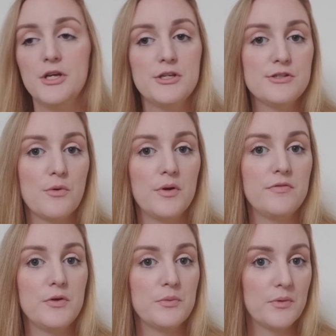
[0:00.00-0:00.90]
So if
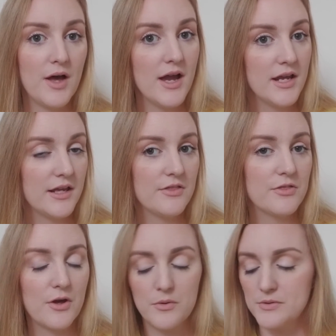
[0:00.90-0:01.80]
you like
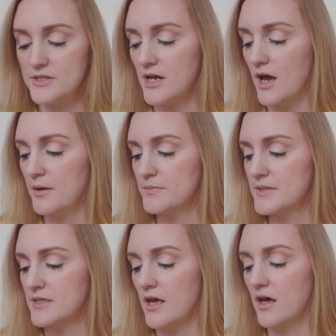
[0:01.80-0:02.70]
those
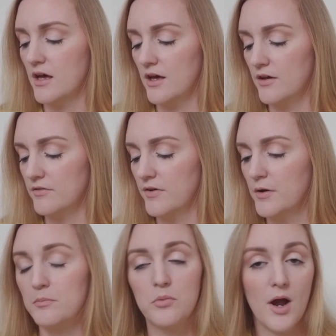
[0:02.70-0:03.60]
types of
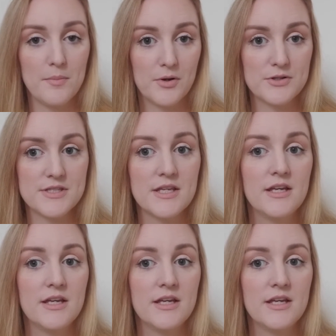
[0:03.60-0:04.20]
primers,